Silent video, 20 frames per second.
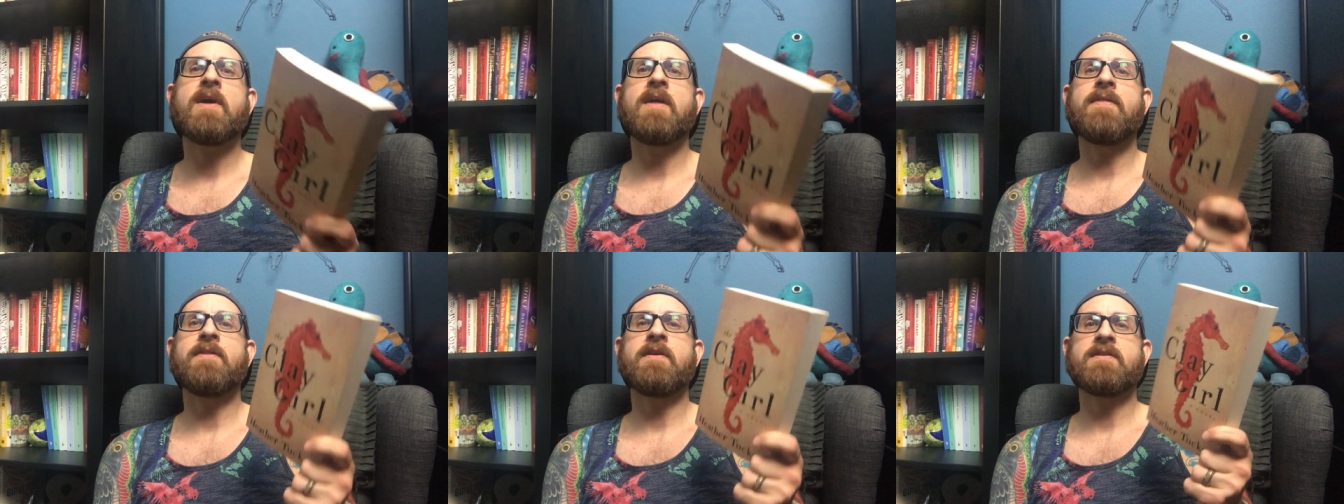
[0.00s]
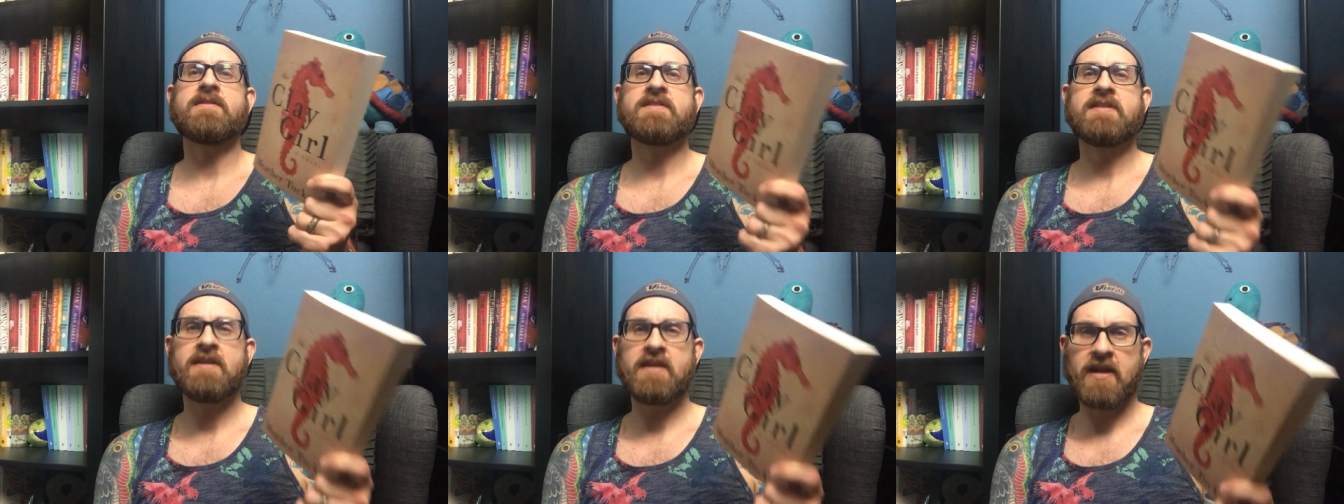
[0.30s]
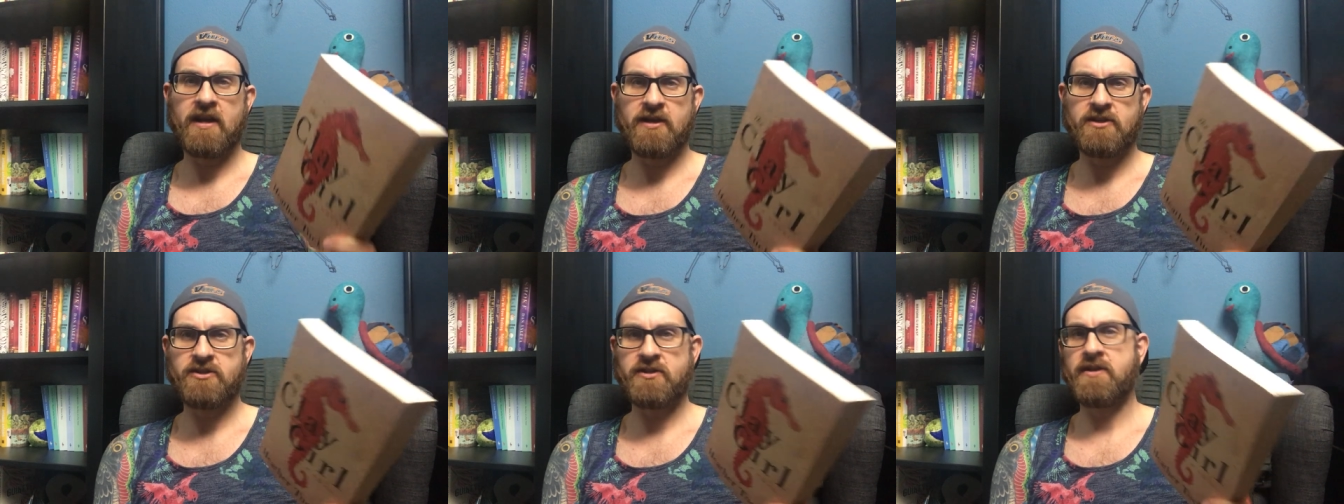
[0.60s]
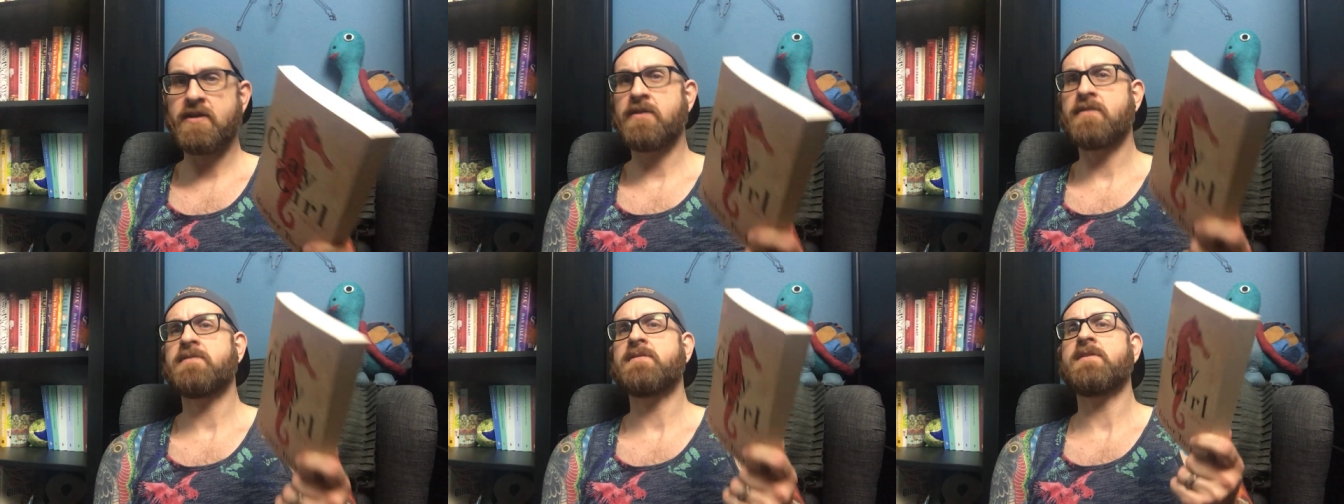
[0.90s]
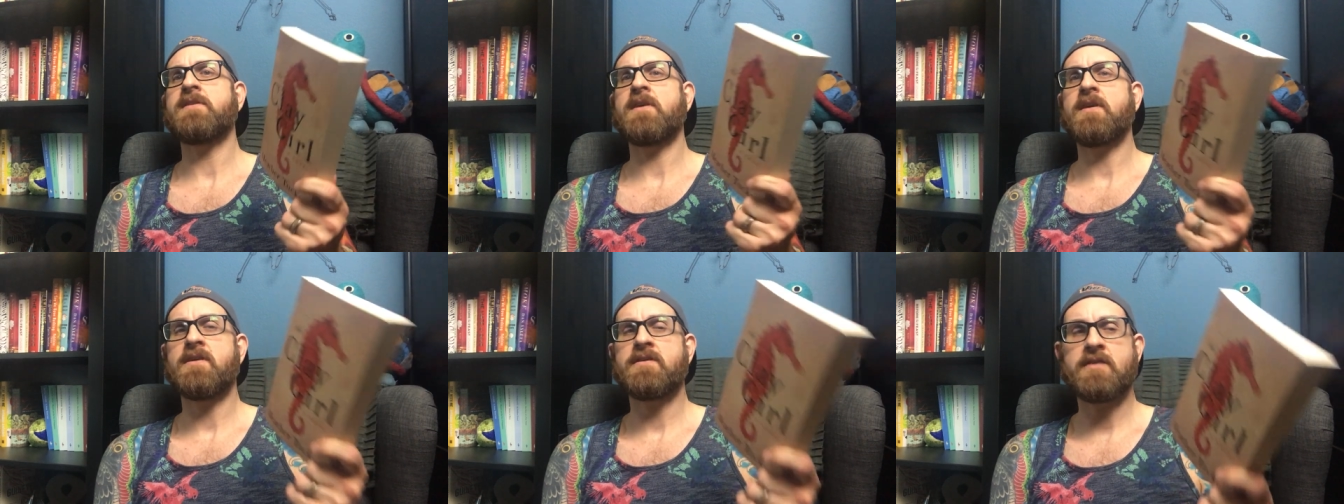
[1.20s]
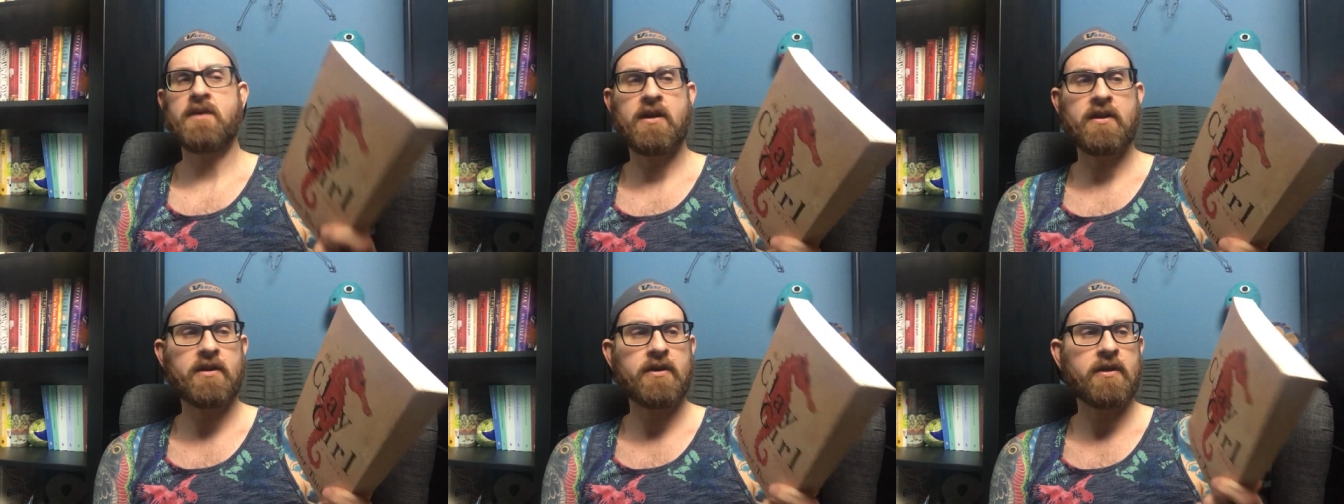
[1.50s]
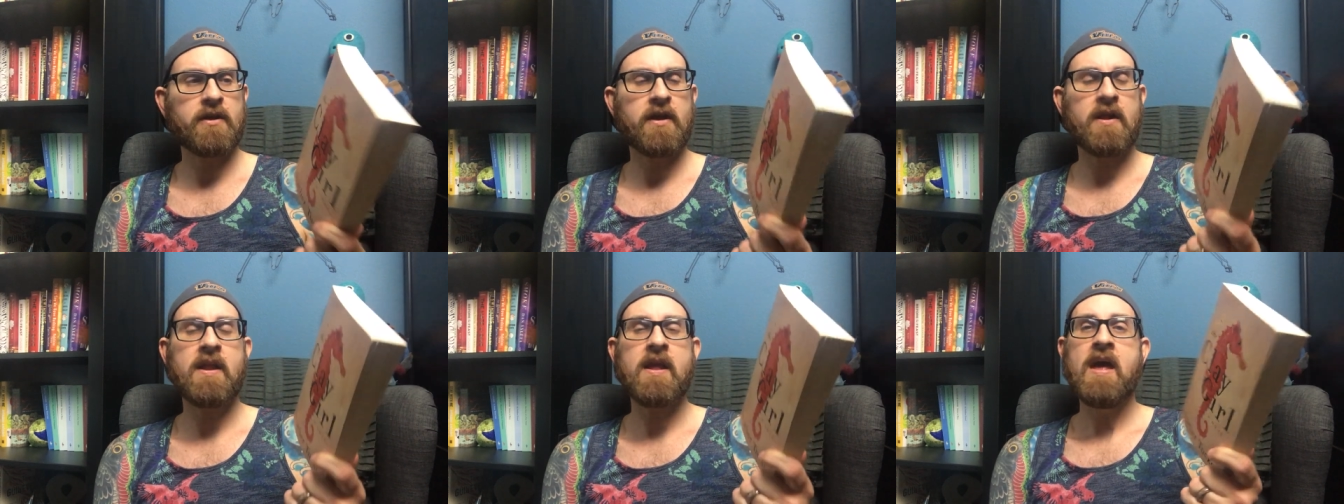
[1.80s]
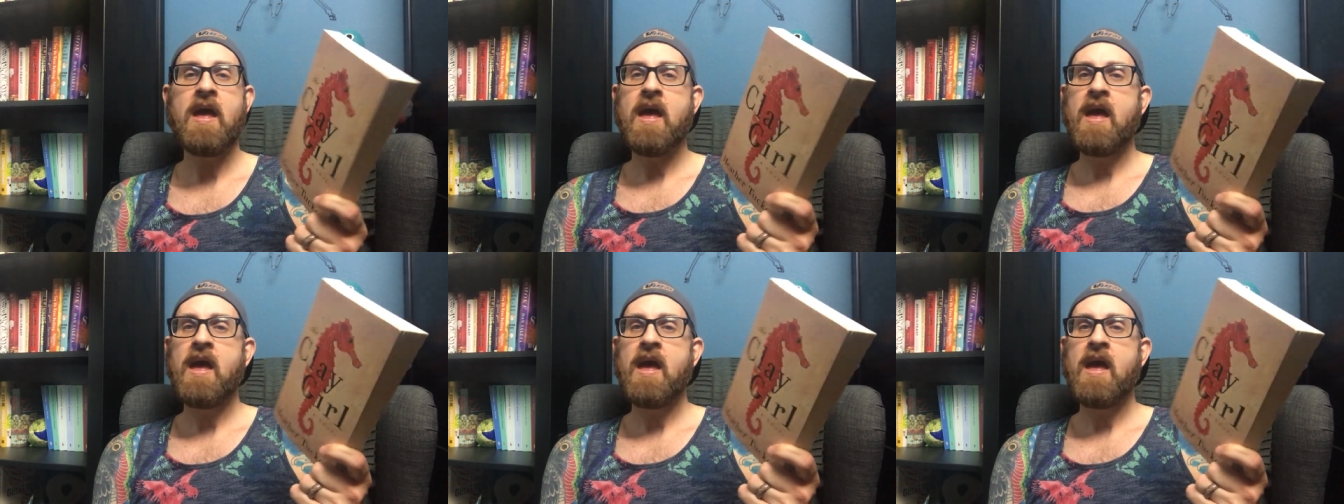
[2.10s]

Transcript: and their teenage years and their adulthood.